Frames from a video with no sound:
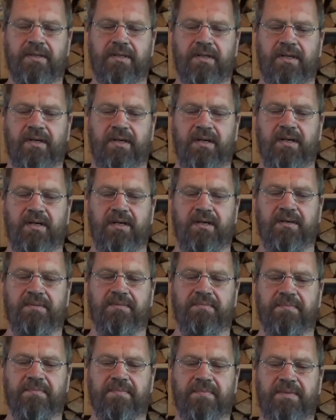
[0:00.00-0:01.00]
Uh,
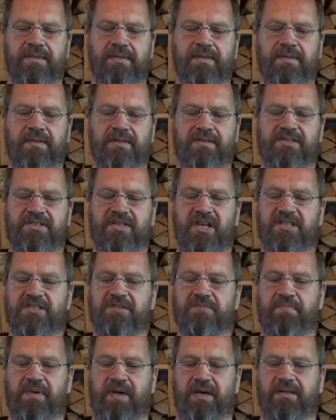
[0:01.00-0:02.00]
the
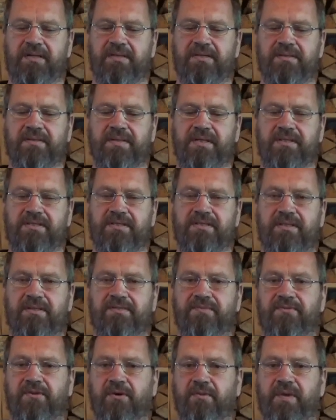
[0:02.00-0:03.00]
suspect is
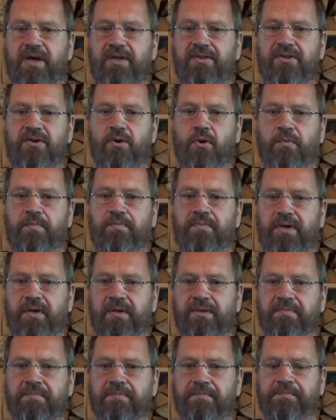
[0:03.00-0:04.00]
from Ethiopia